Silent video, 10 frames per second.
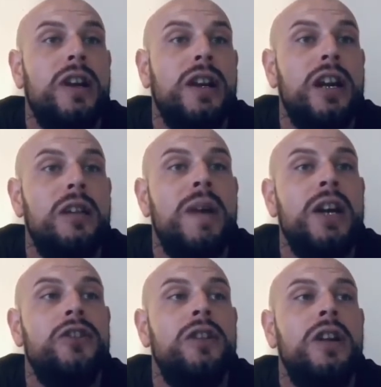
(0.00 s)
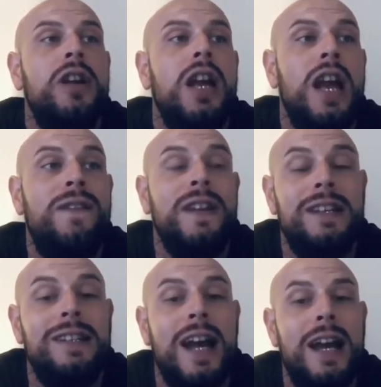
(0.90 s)
And I can imagine, if it's
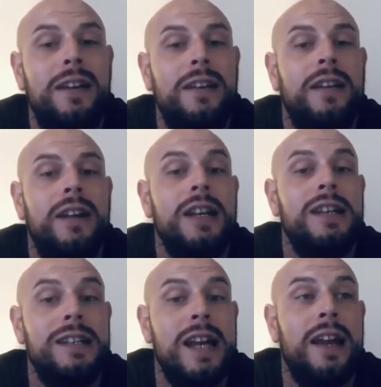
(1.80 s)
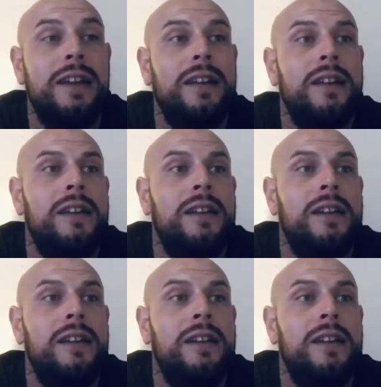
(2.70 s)
sad, it's sad.